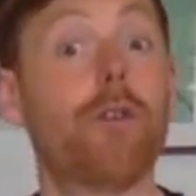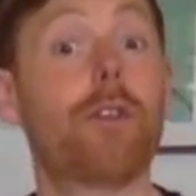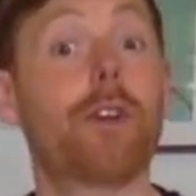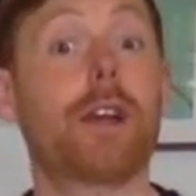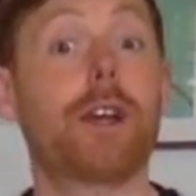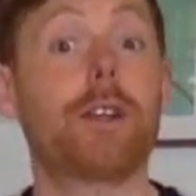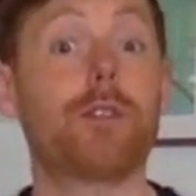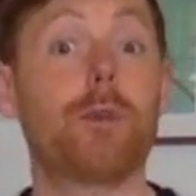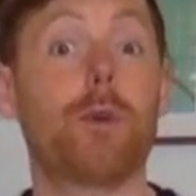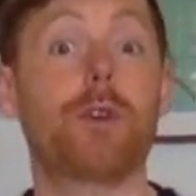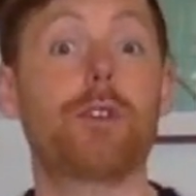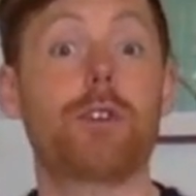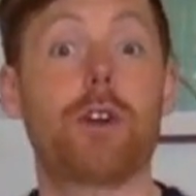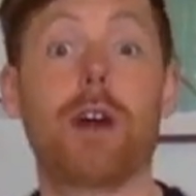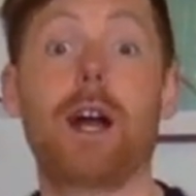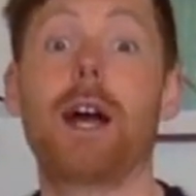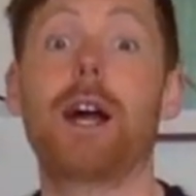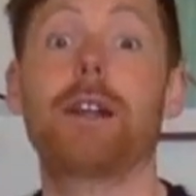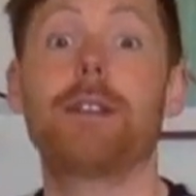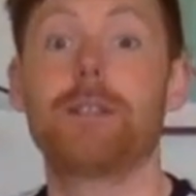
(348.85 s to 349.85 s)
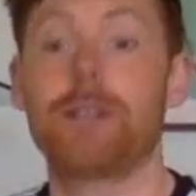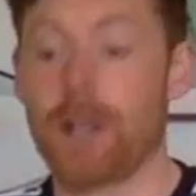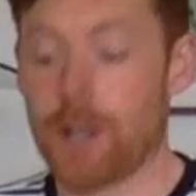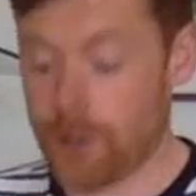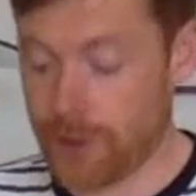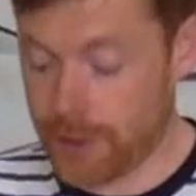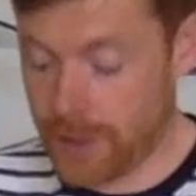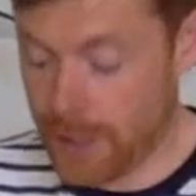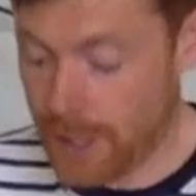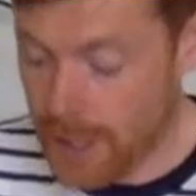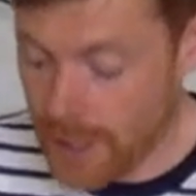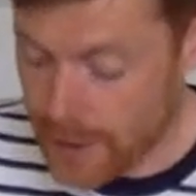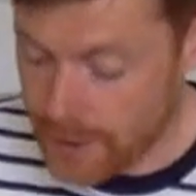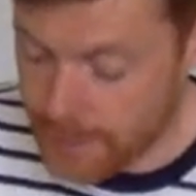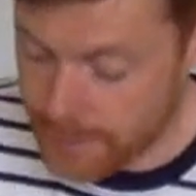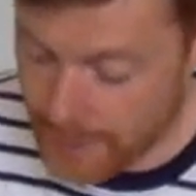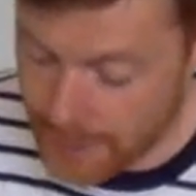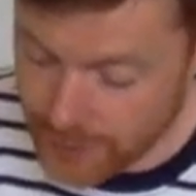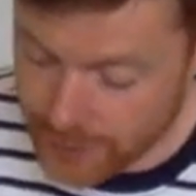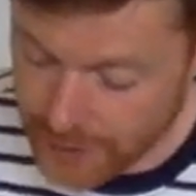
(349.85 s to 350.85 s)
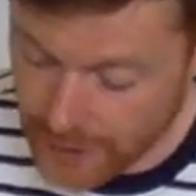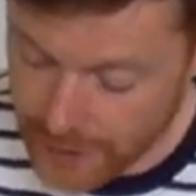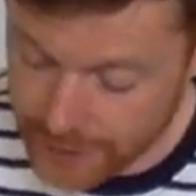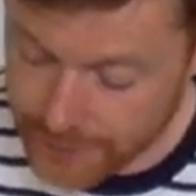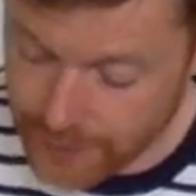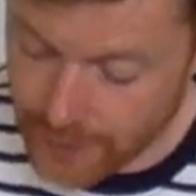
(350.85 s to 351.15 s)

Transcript: forget to wash your hands actually, especially at a